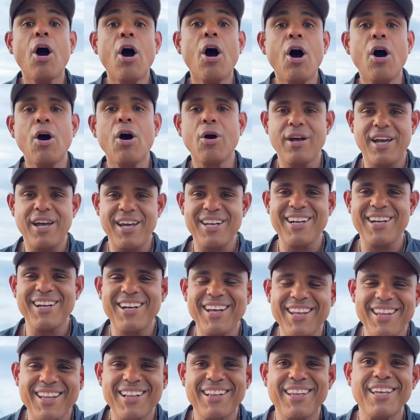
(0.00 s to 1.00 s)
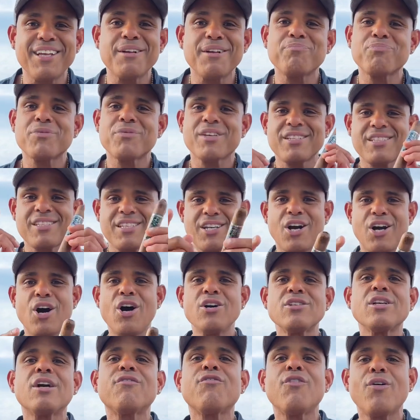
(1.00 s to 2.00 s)
Oh, and another thing,
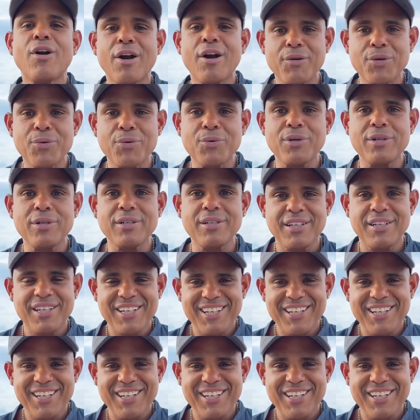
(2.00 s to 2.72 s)
cigars are for everyone.